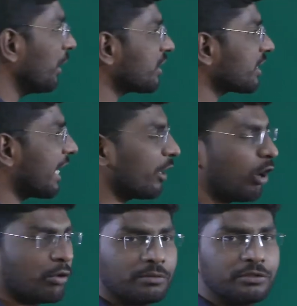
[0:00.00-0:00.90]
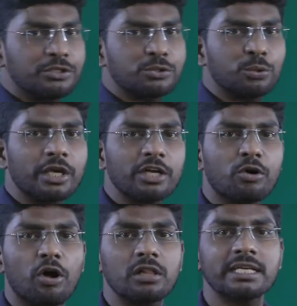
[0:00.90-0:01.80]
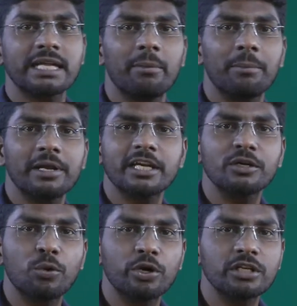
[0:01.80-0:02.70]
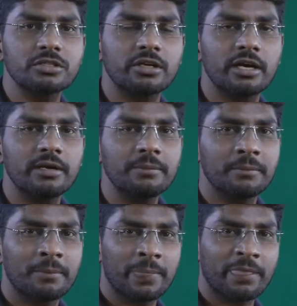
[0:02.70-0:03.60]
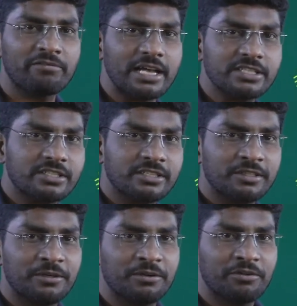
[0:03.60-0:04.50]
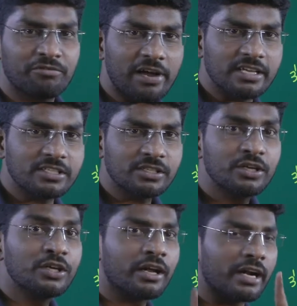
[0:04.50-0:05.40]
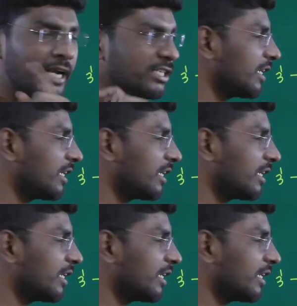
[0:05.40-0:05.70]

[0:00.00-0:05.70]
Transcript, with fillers: which strand out of these two can call the template and coding strand? Fast. Fast. Right,